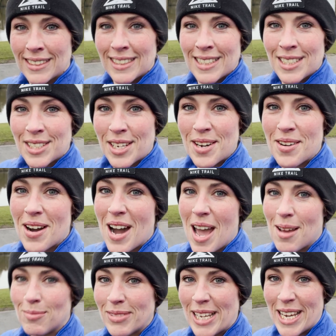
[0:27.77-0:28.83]
So I
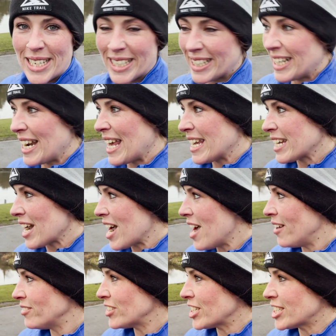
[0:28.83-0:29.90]
am down at the lake. I
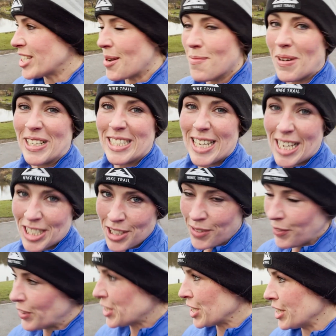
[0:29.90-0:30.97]
have just done my session
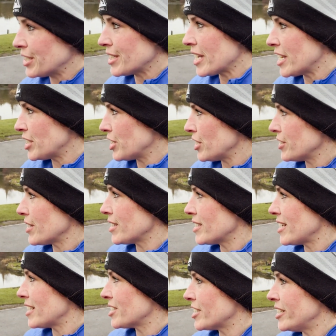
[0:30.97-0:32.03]
for Tuesday
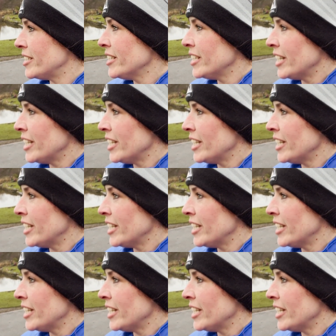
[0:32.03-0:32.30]
session.